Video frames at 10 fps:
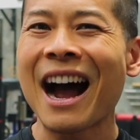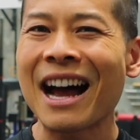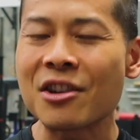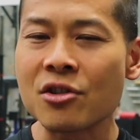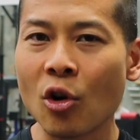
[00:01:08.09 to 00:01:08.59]

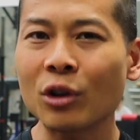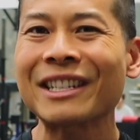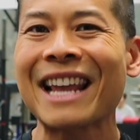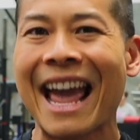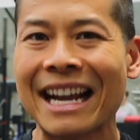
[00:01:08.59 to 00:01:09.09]
are
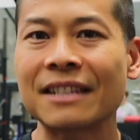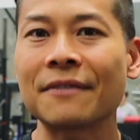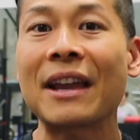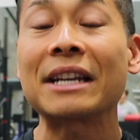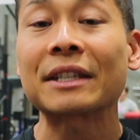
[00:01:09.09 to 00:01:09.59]
not
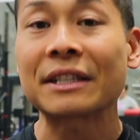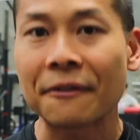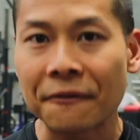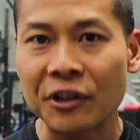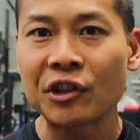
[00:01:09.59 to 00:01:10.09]
activated
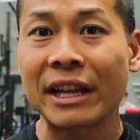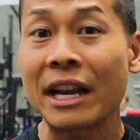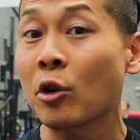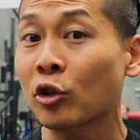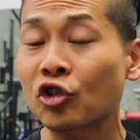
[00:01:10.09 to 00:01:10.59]
sufficiently
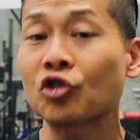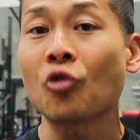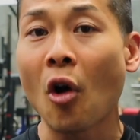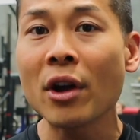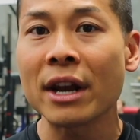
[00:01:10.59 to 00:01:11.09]
and not
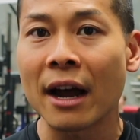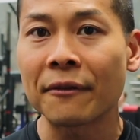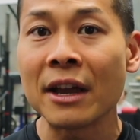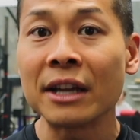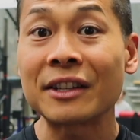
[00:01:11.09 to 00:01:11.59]
strong enough
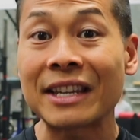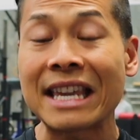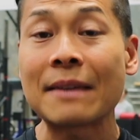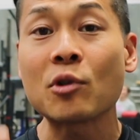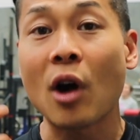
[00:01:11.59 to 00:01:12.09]
to
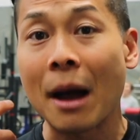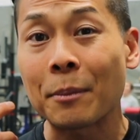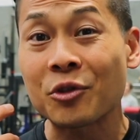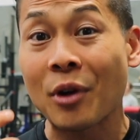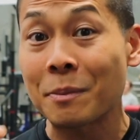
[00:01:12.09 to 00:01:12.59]
keep your upper
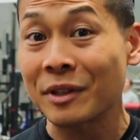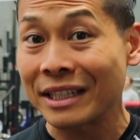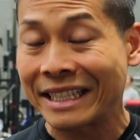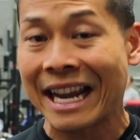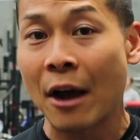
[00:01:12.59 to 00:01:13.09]
traps
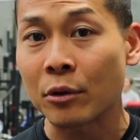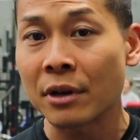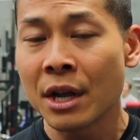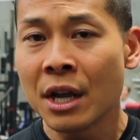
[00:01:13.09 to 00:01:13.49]
down.